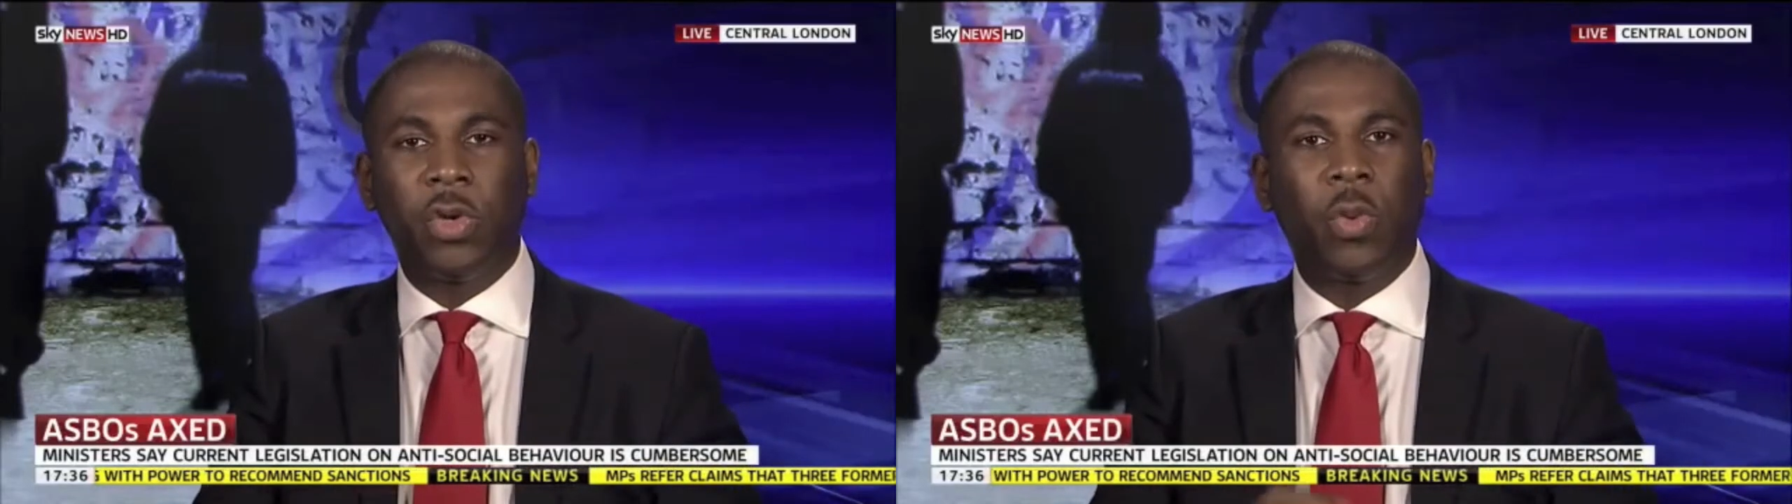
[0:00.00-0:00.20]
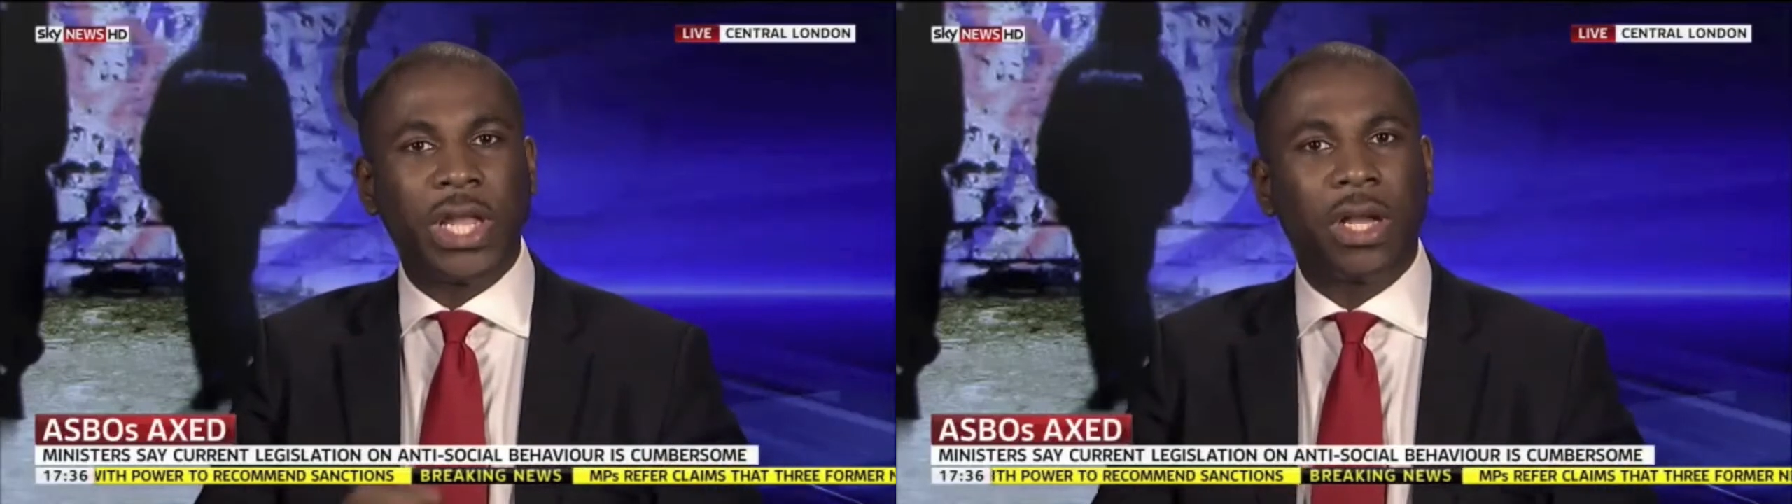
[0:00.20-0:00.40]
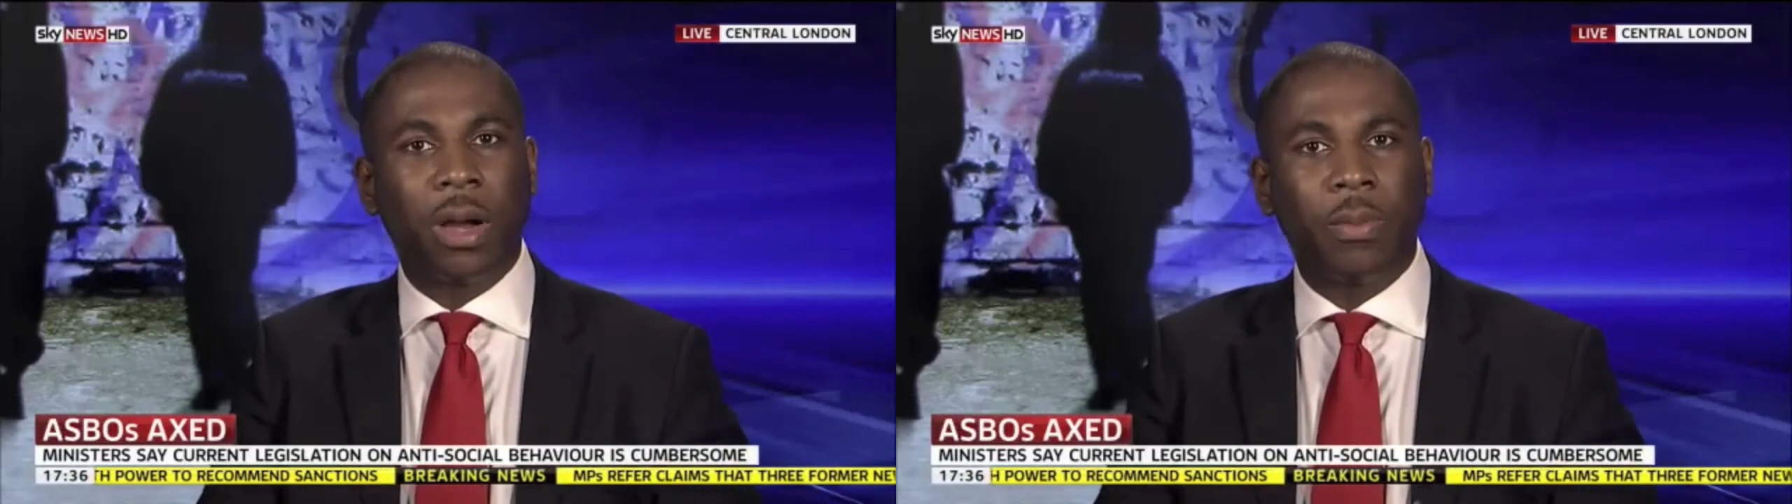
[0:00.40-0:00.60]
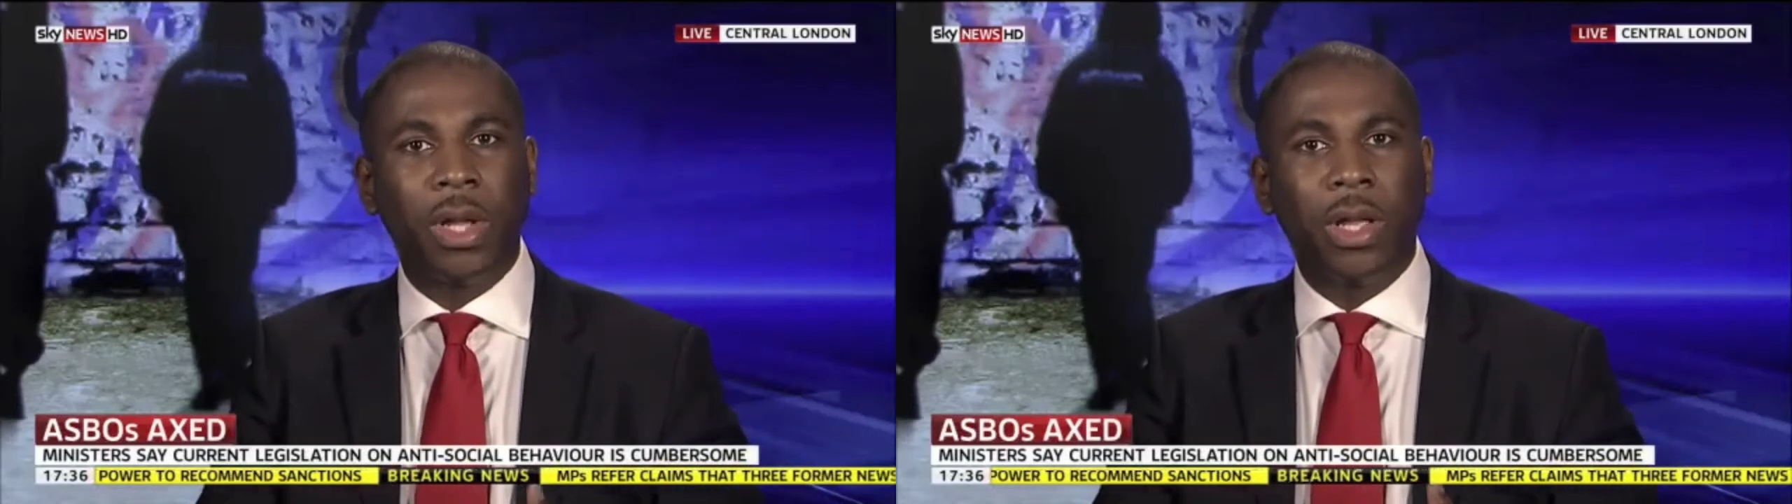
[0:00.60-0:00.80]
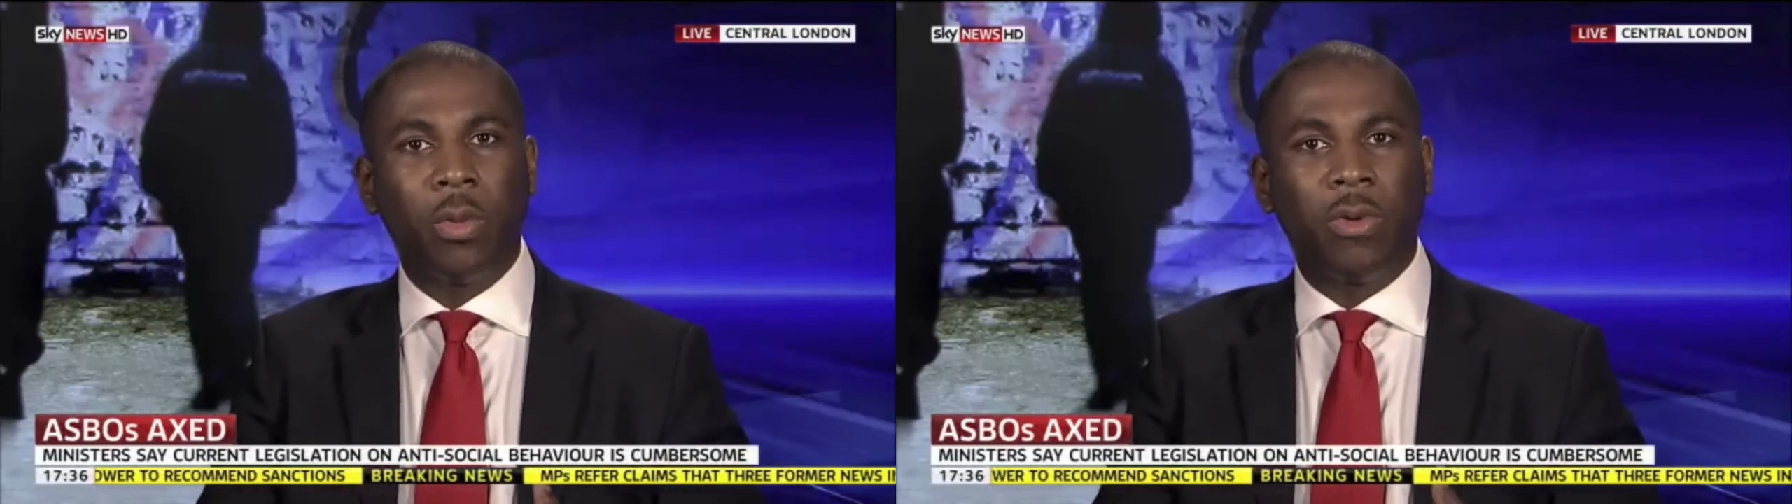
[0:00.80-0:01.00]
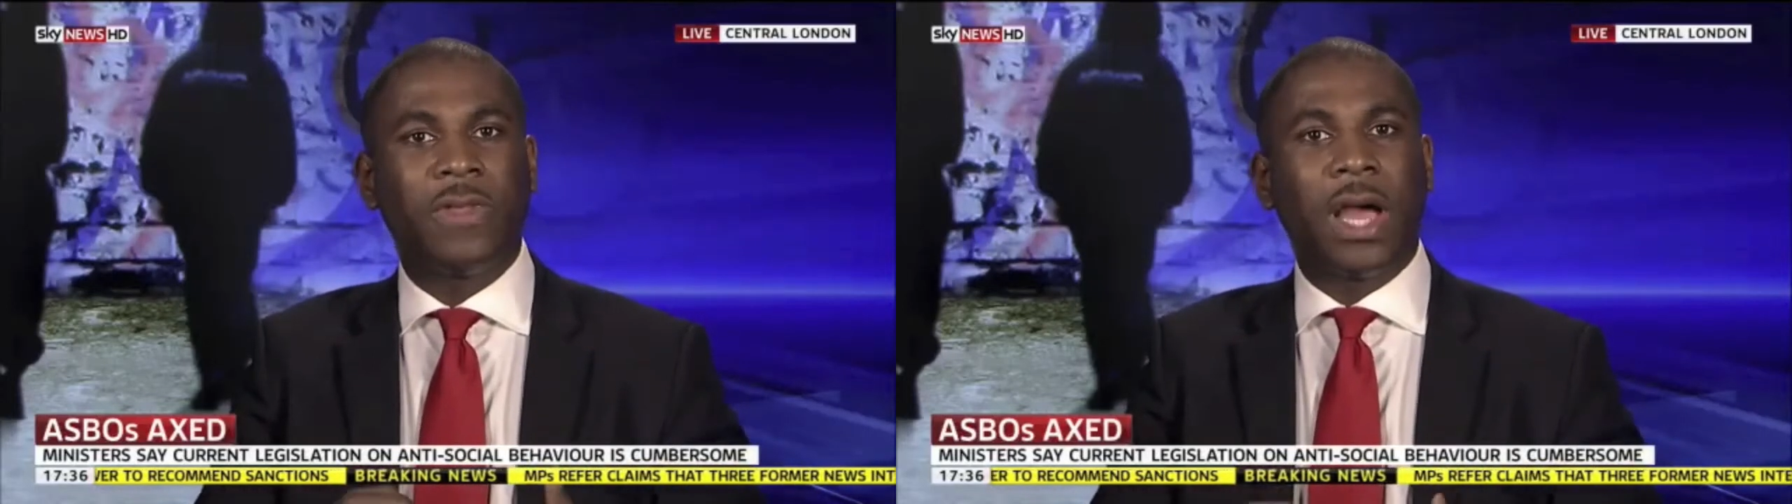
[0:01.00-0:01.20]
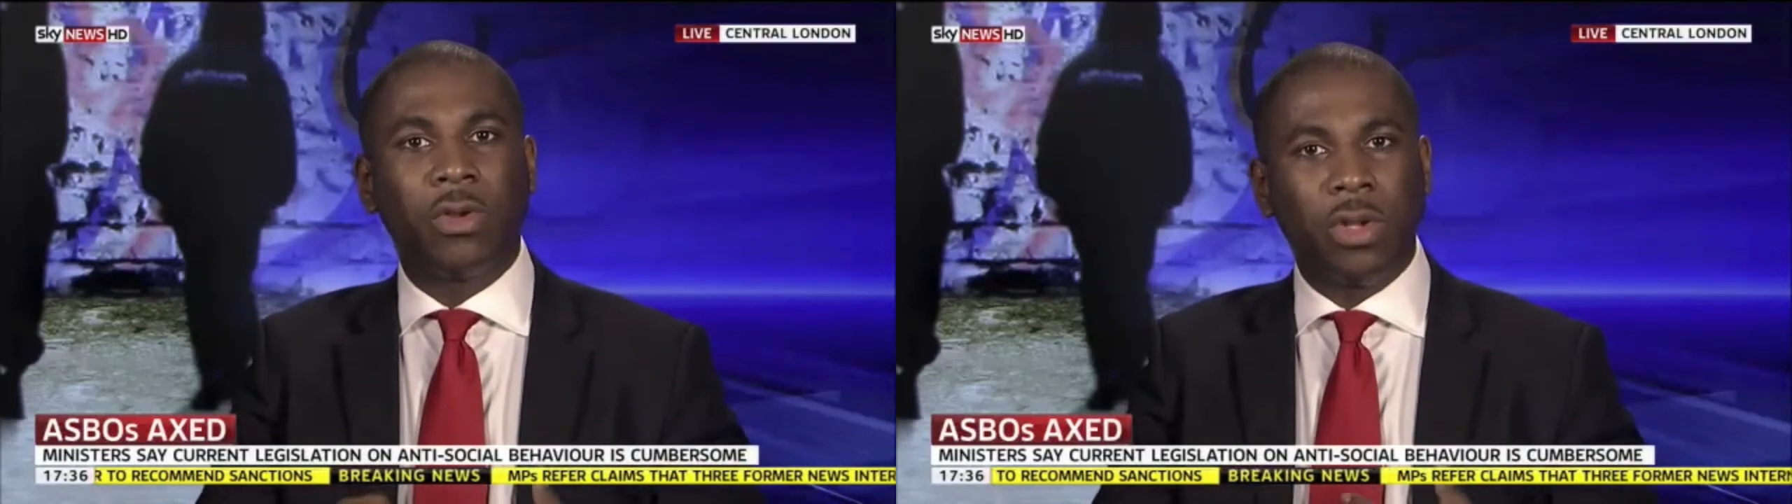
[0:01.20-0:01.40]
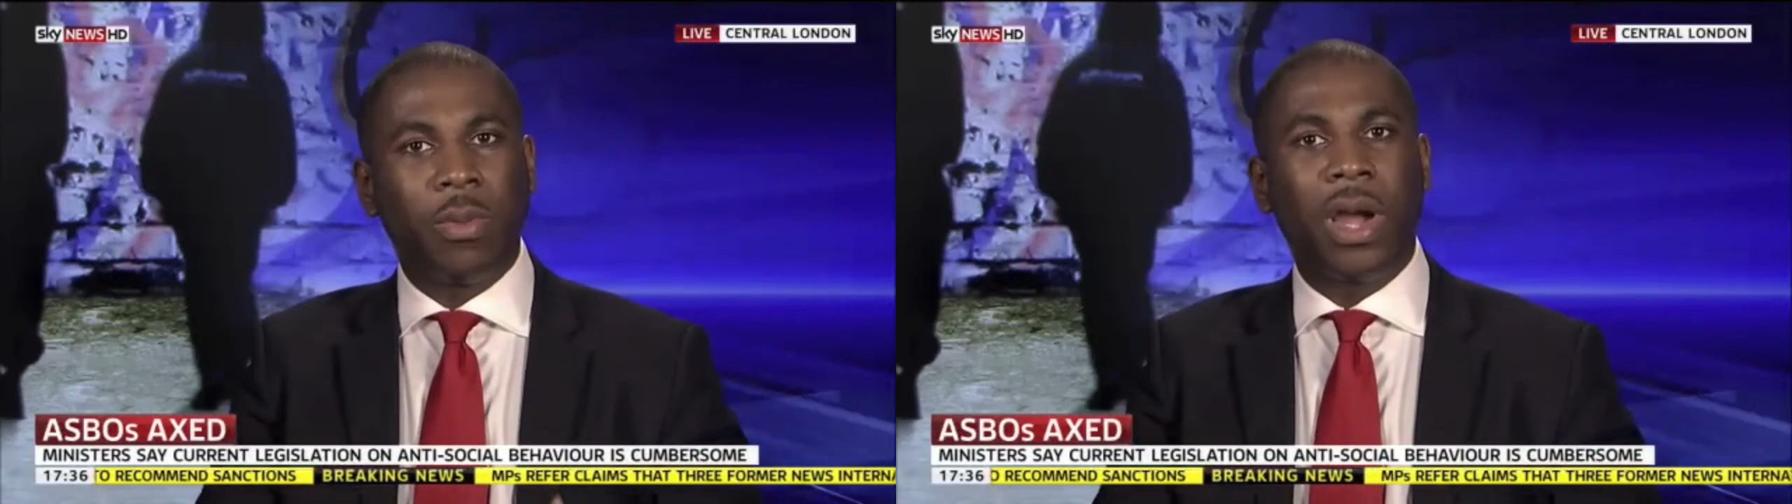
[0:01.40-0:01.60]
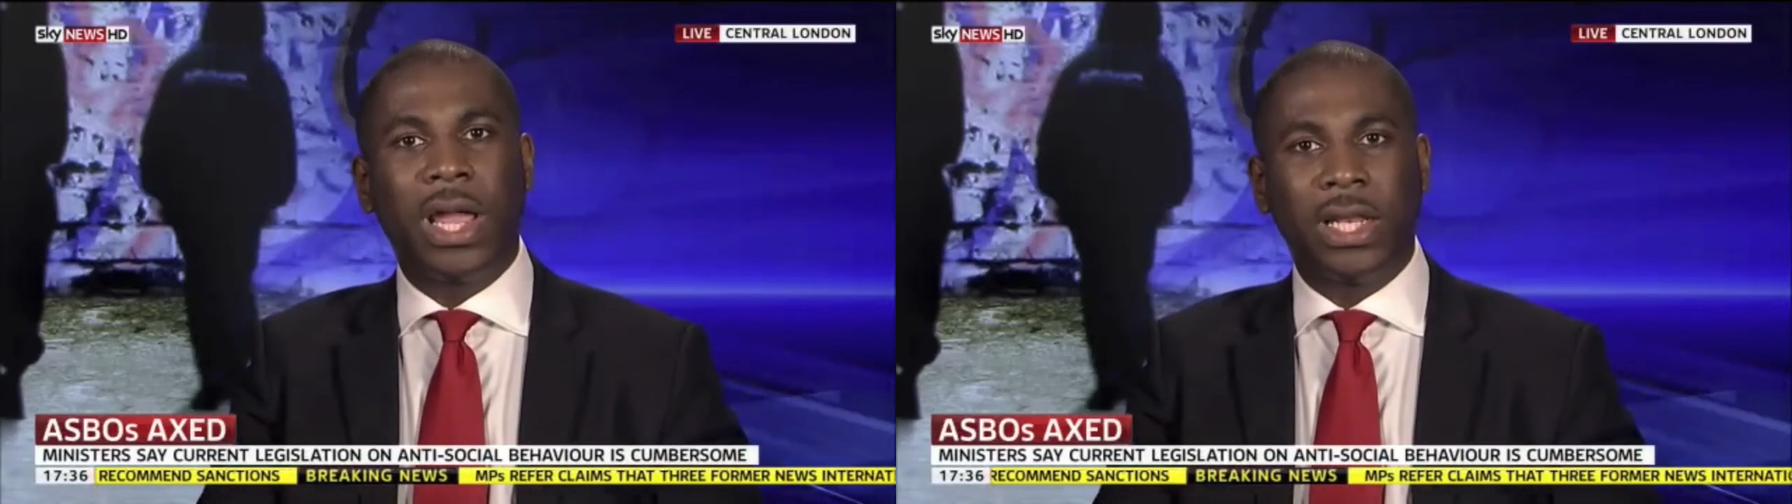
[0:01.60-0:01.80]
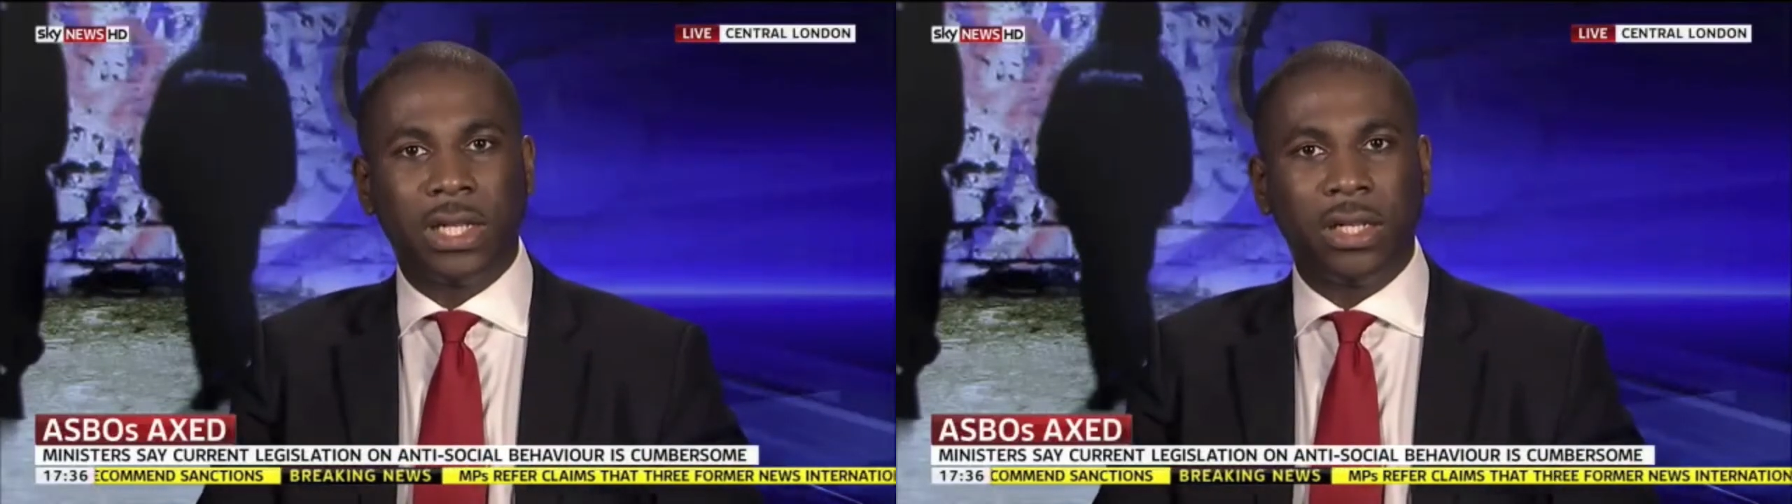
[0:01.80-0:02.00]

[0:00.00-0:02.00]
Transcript: You wake up with that on your mind,